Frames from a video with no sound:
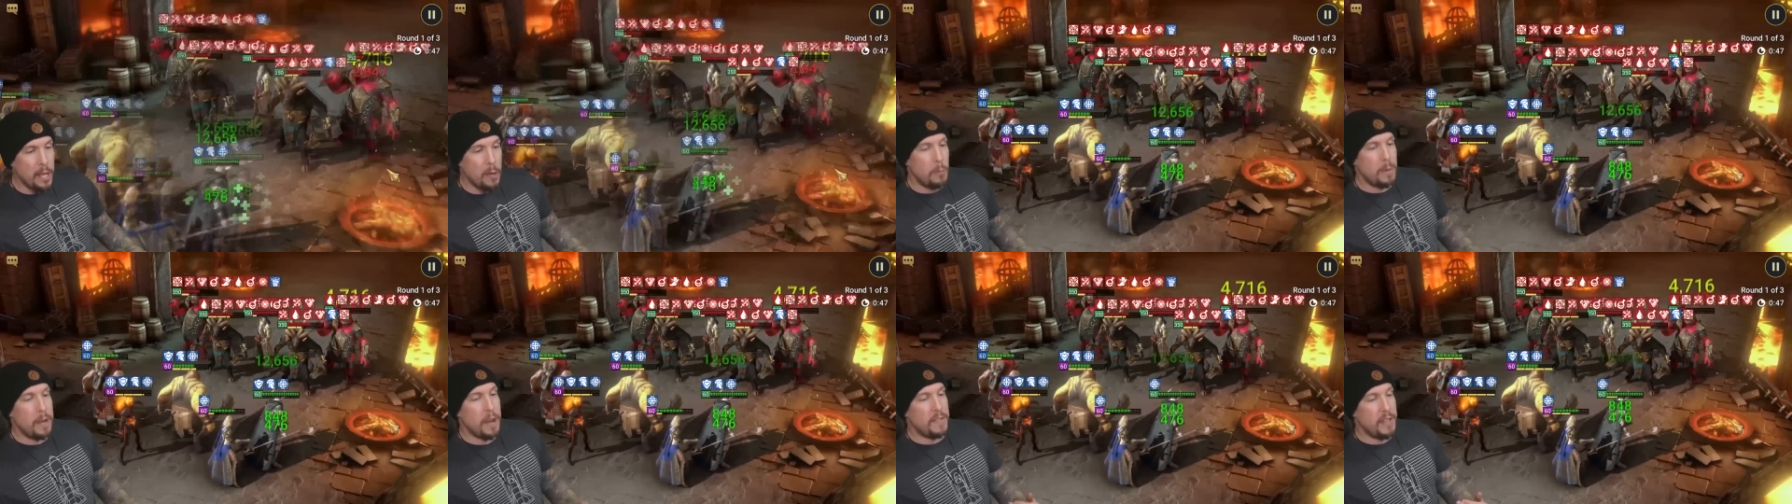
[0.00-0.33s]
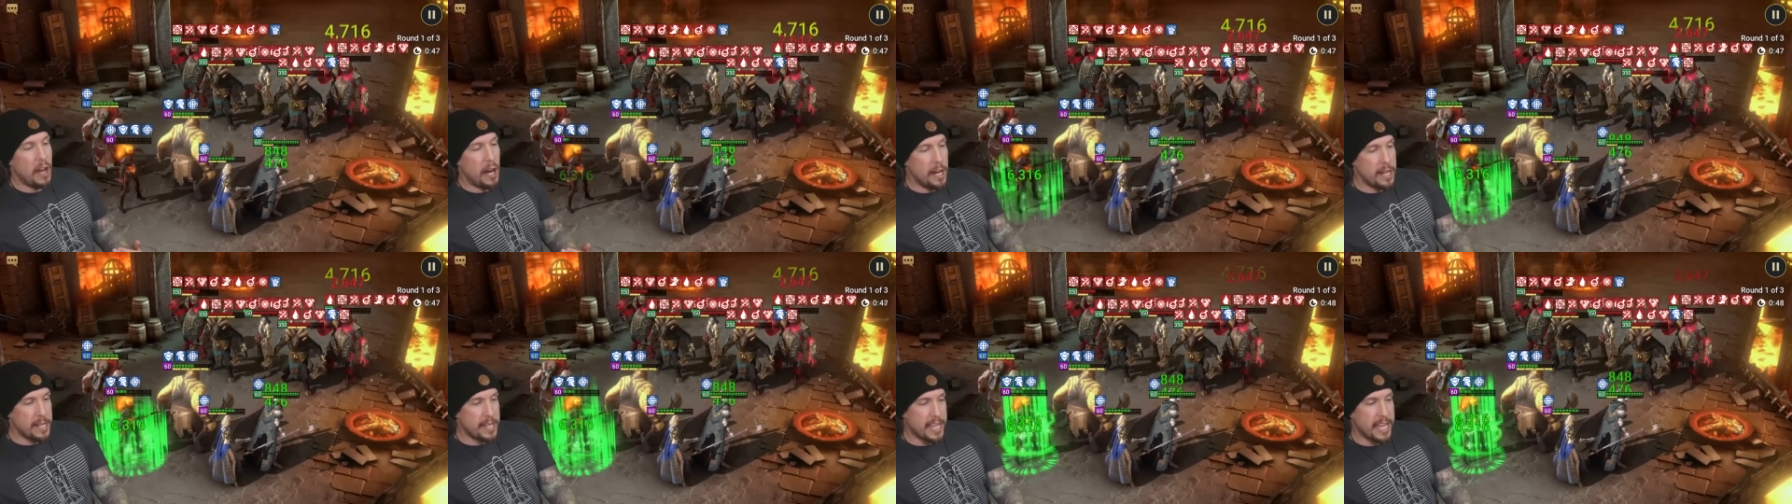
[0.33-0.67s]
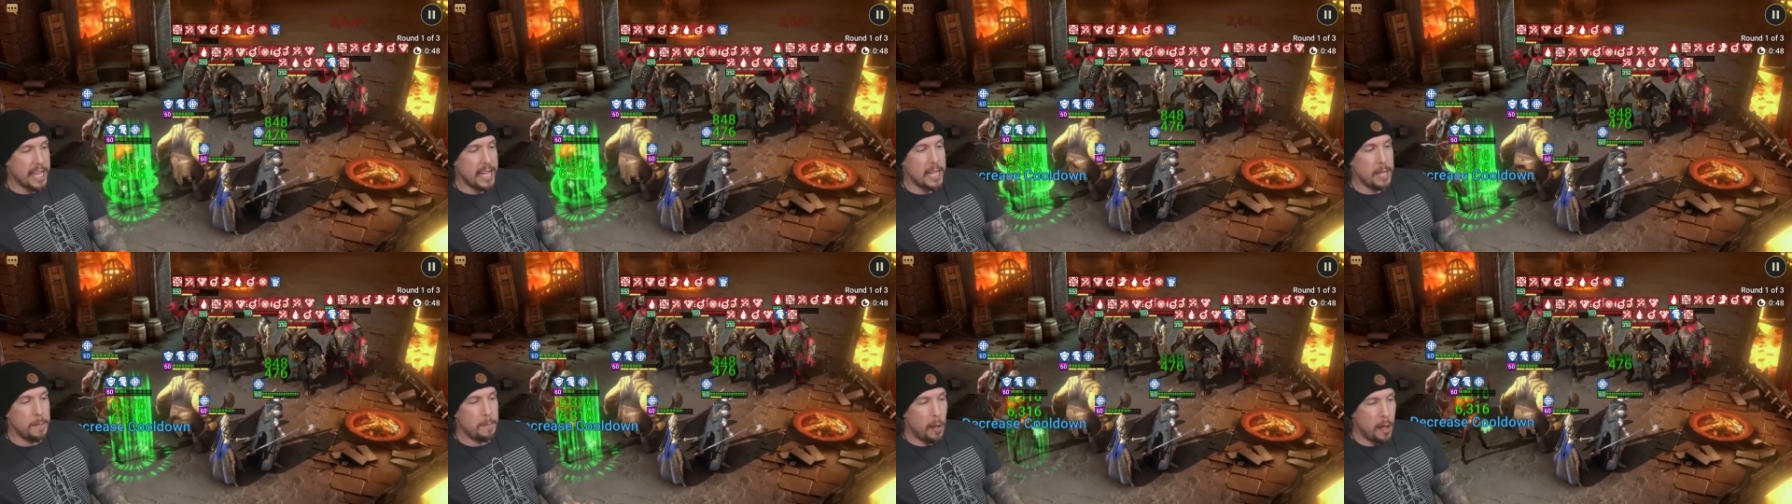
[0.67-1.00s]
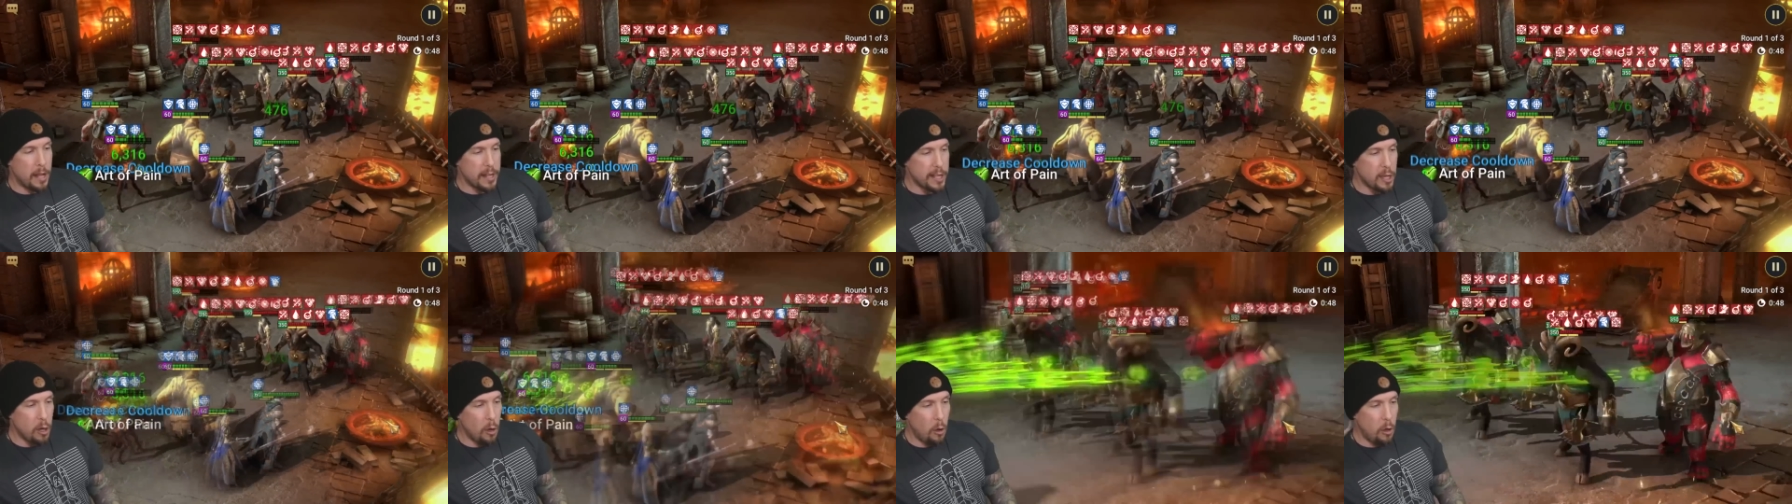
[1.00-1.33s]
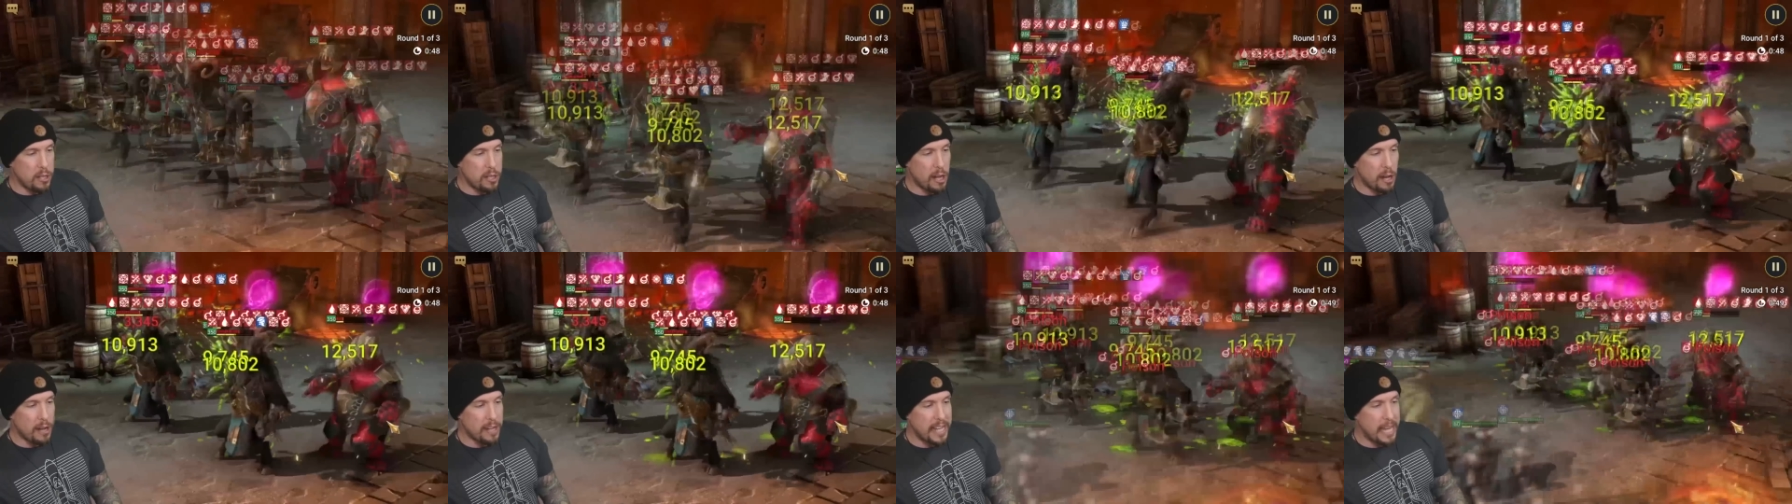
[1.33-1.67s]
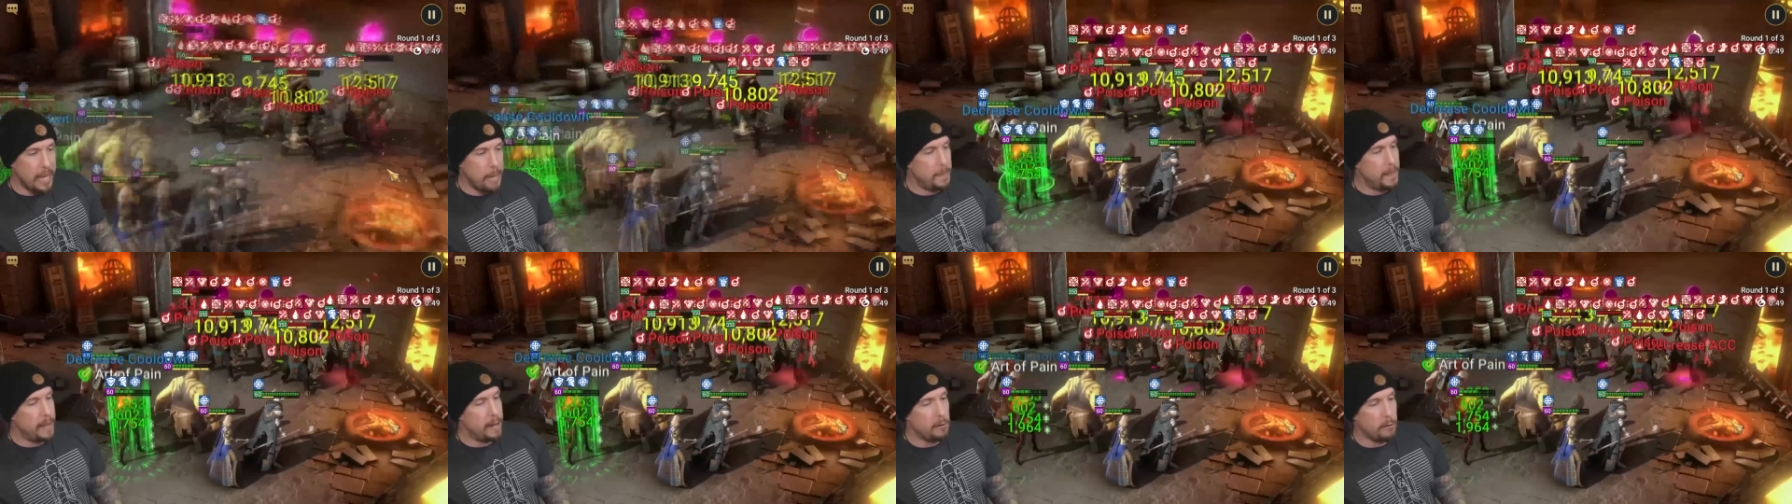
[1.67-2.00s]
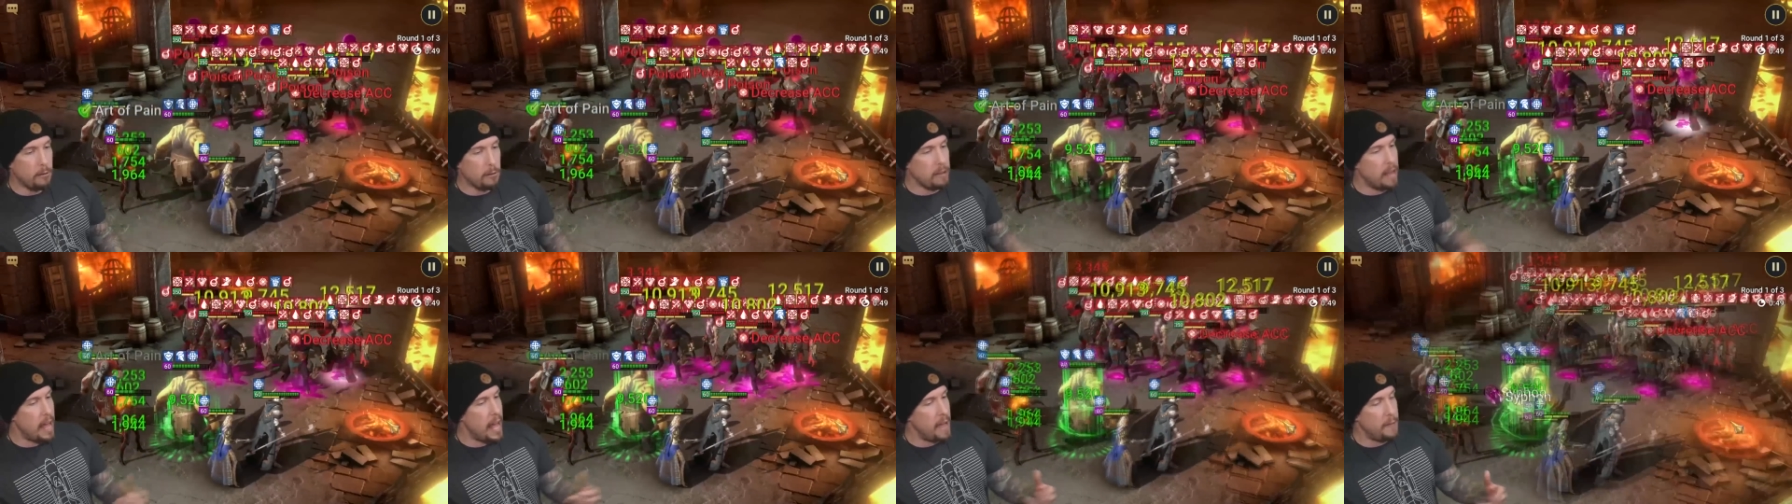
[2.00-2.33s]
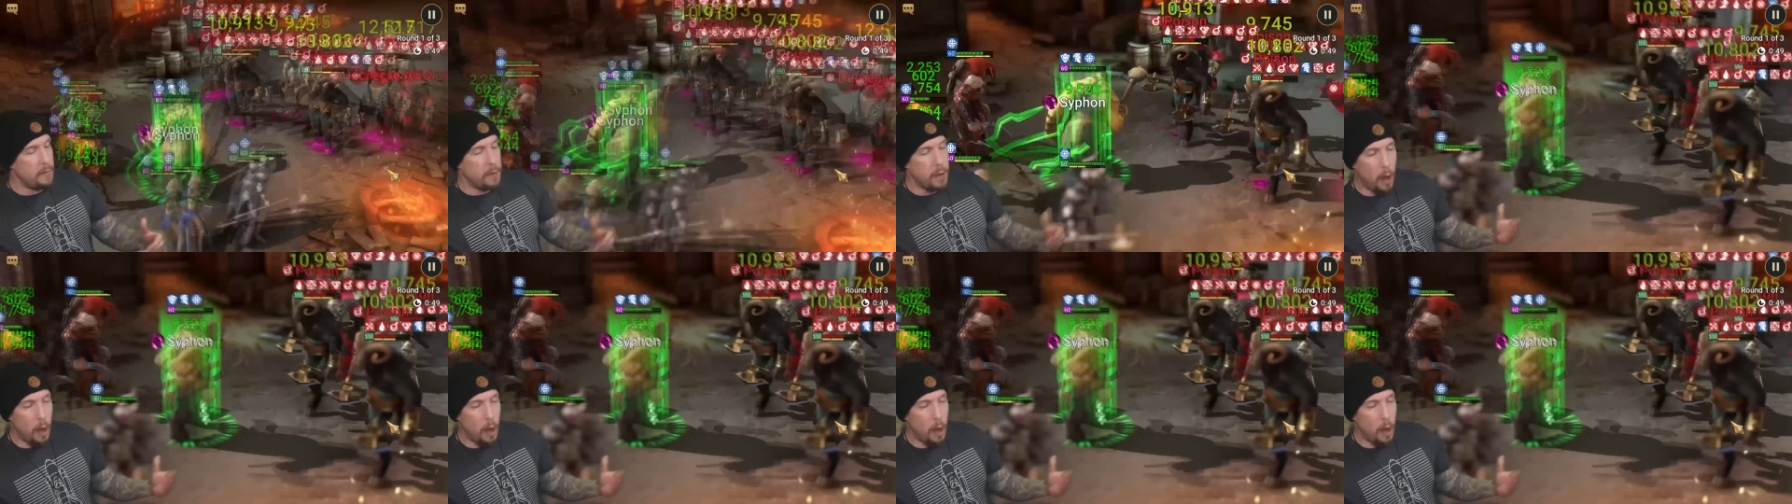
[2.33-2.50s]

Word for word: We have the unkillable and Cold Heart keeping her alive.